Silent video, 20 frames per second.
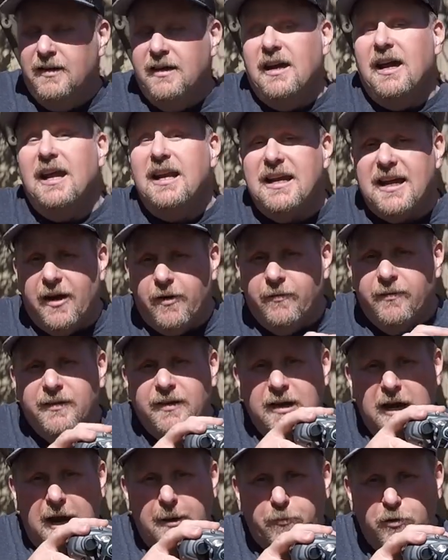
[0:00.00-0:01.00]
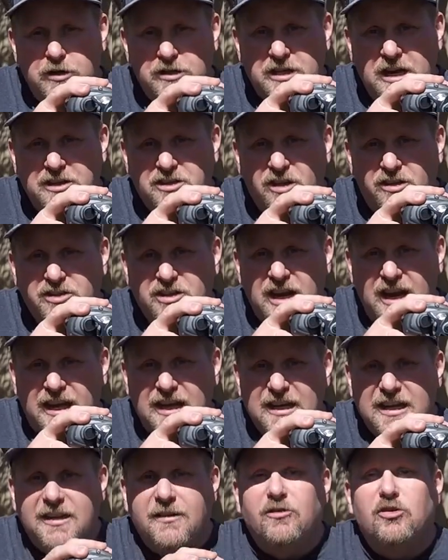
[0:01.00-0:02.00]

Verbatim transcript: Anyhow, I appreciate y'all checking in.